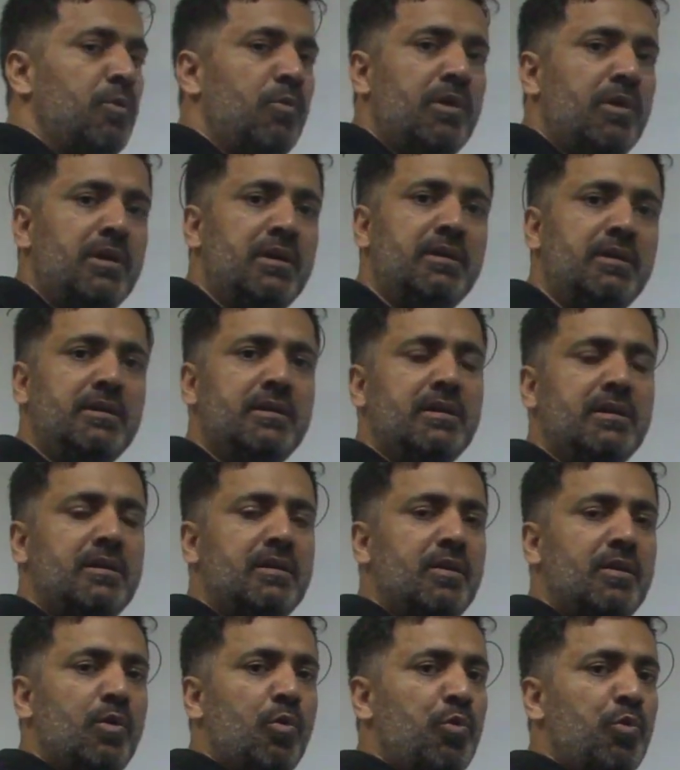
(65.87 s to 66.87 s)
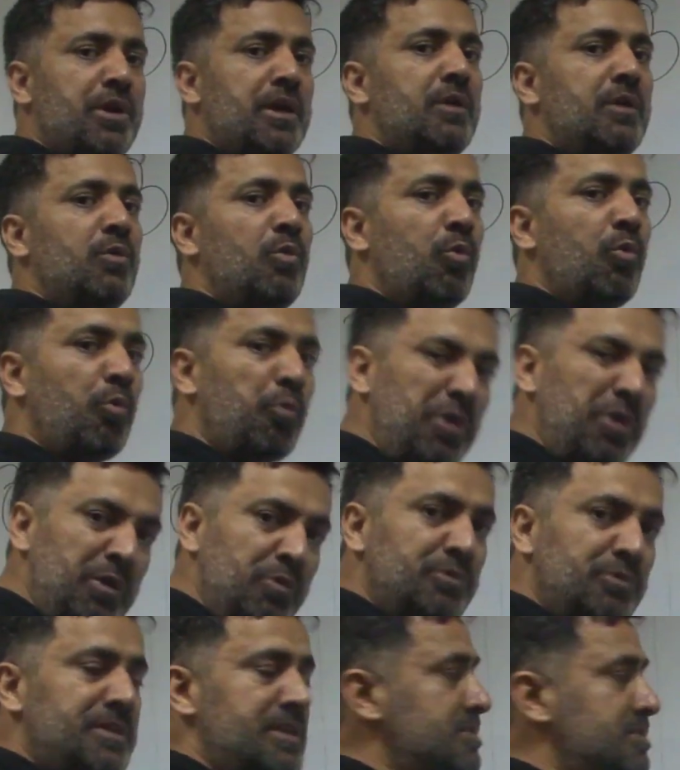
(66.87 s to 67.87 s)
world, we
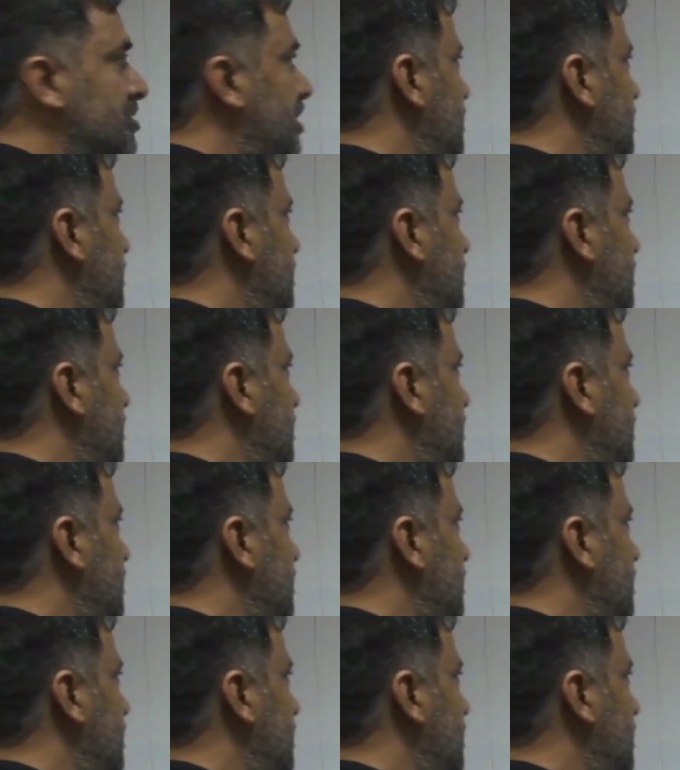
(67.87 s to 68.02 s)
view these